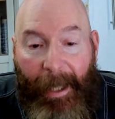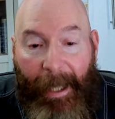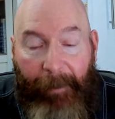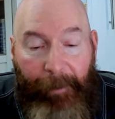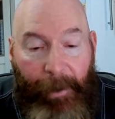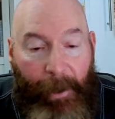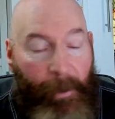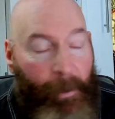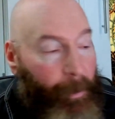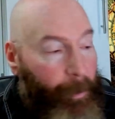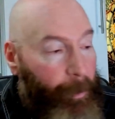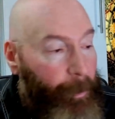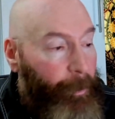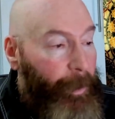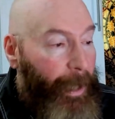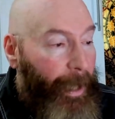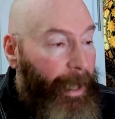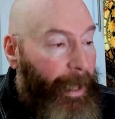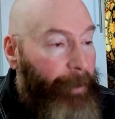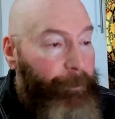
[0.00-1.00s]
have
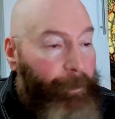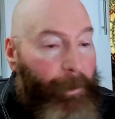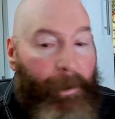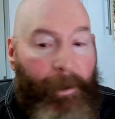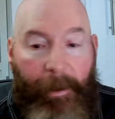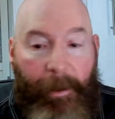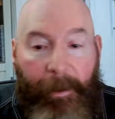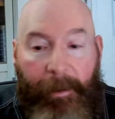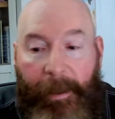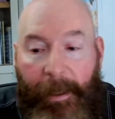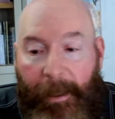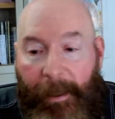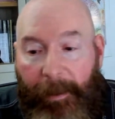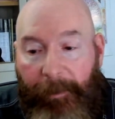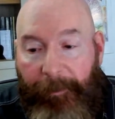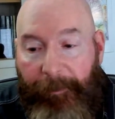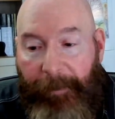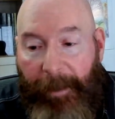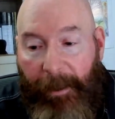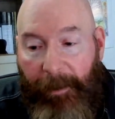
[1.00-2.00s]
you ever
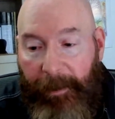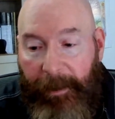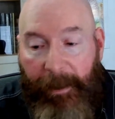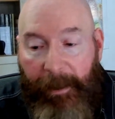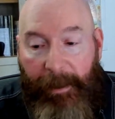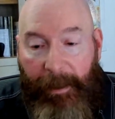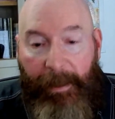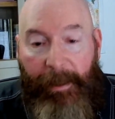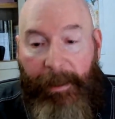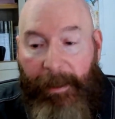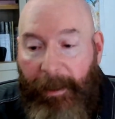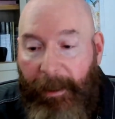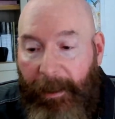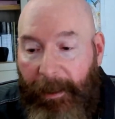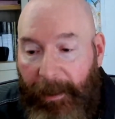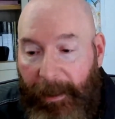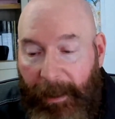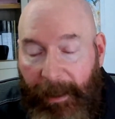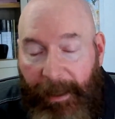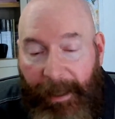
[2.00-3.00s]
felt
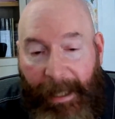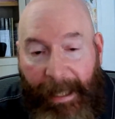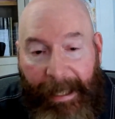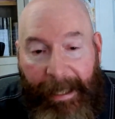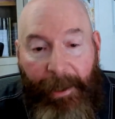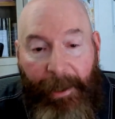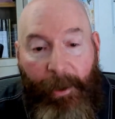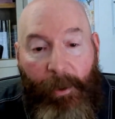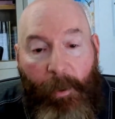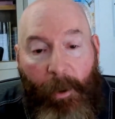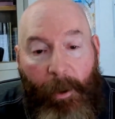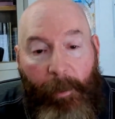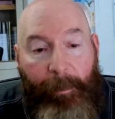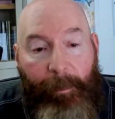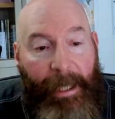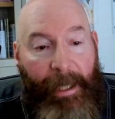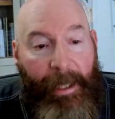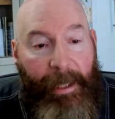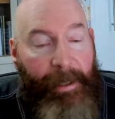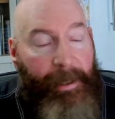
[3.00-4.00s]
like you were
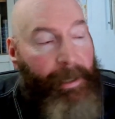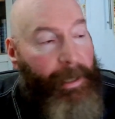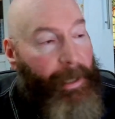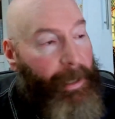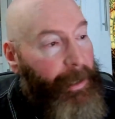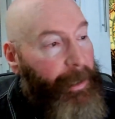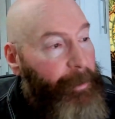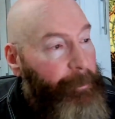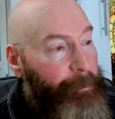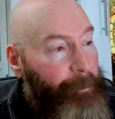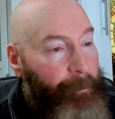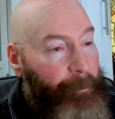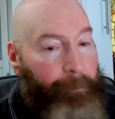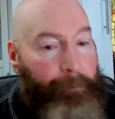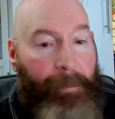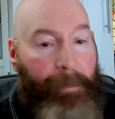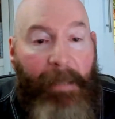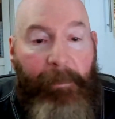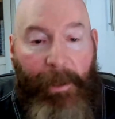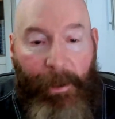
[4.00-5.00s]
being
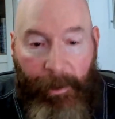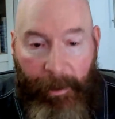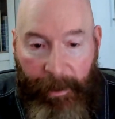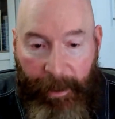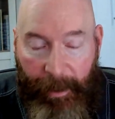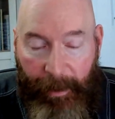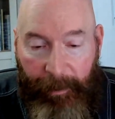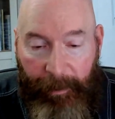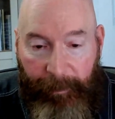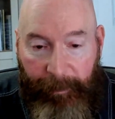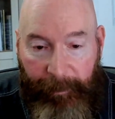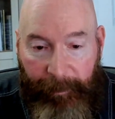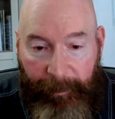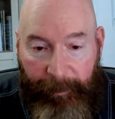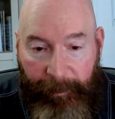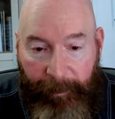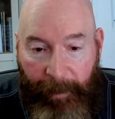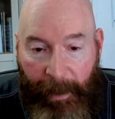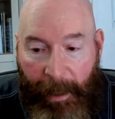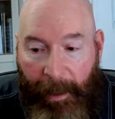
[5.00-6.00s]
pummeled
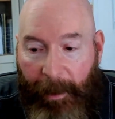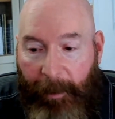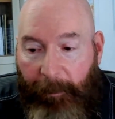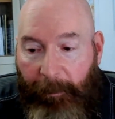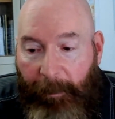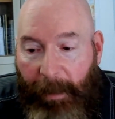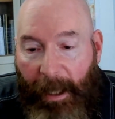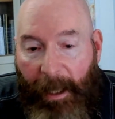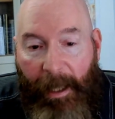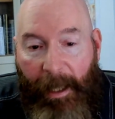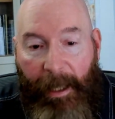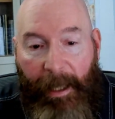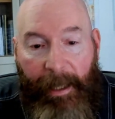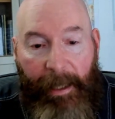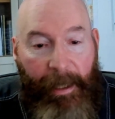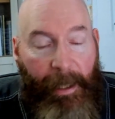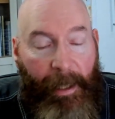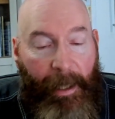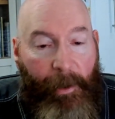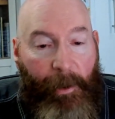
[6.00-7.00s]

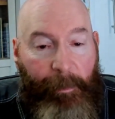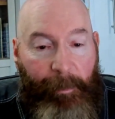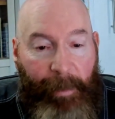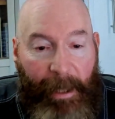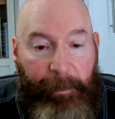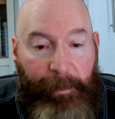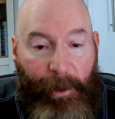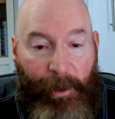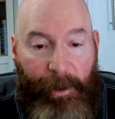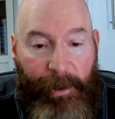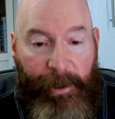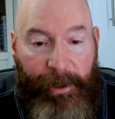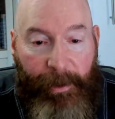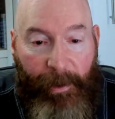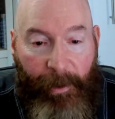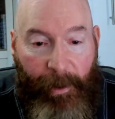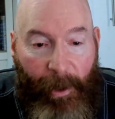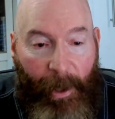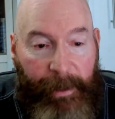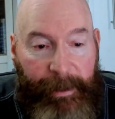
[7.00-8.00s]
by other people's
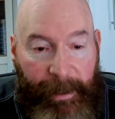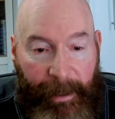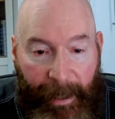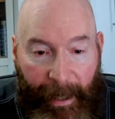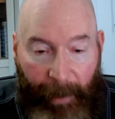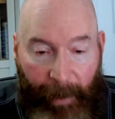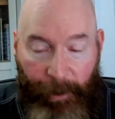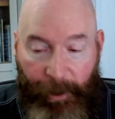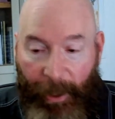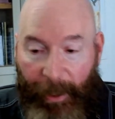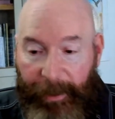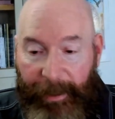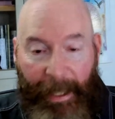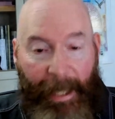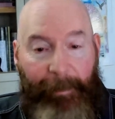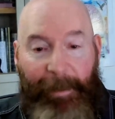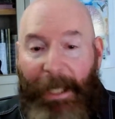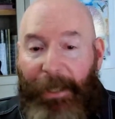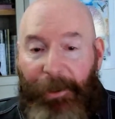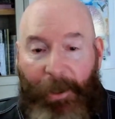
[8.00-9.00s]
thoughts and energies? And
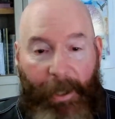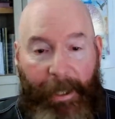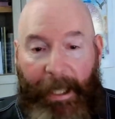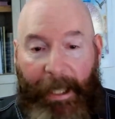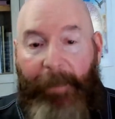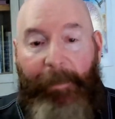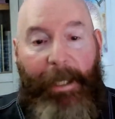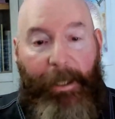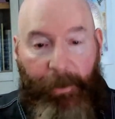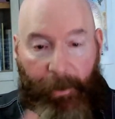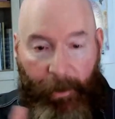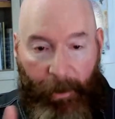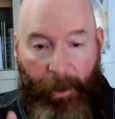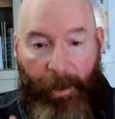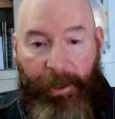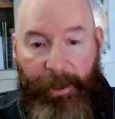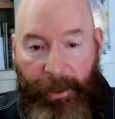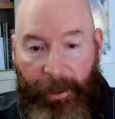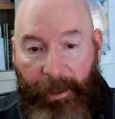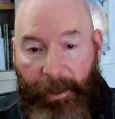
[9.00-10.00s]
I'm not talking about
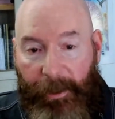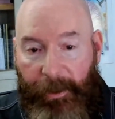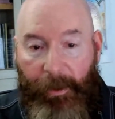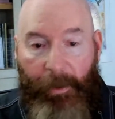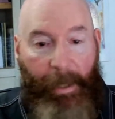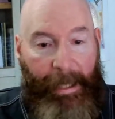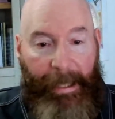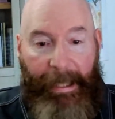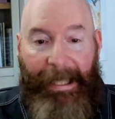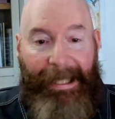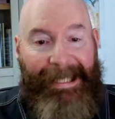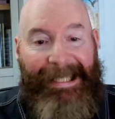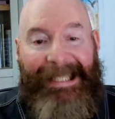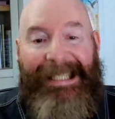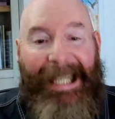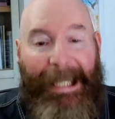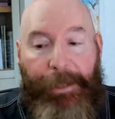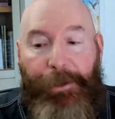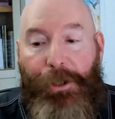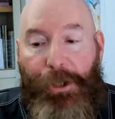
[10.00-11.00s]
curses or any
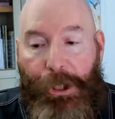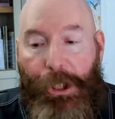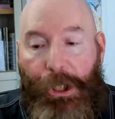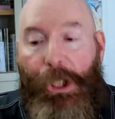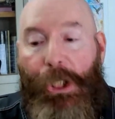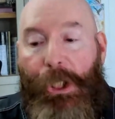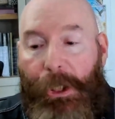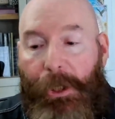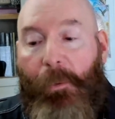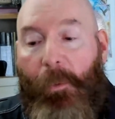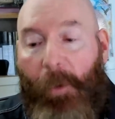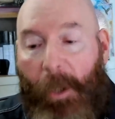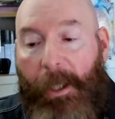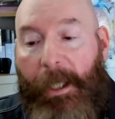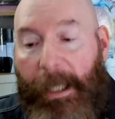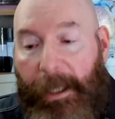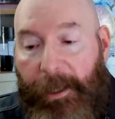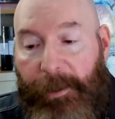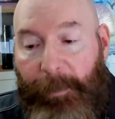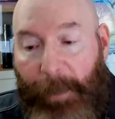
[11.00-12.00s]
intentional
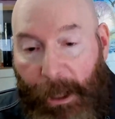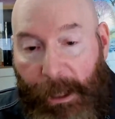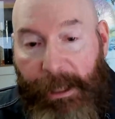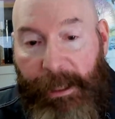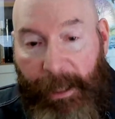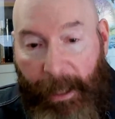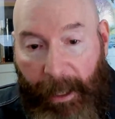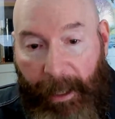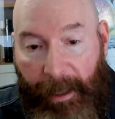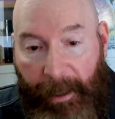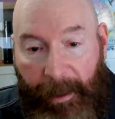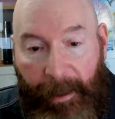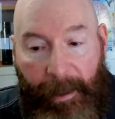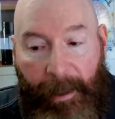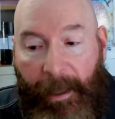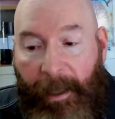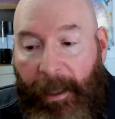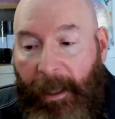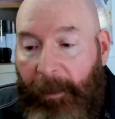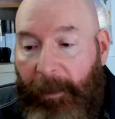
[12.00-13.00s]
workings per se,
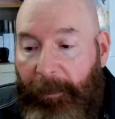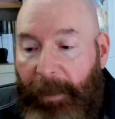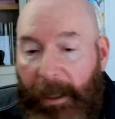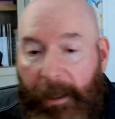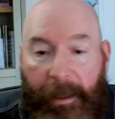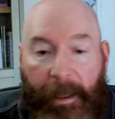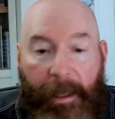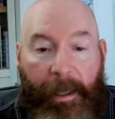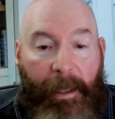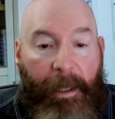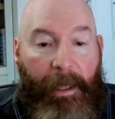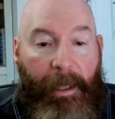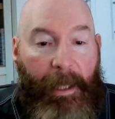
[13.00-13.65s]
but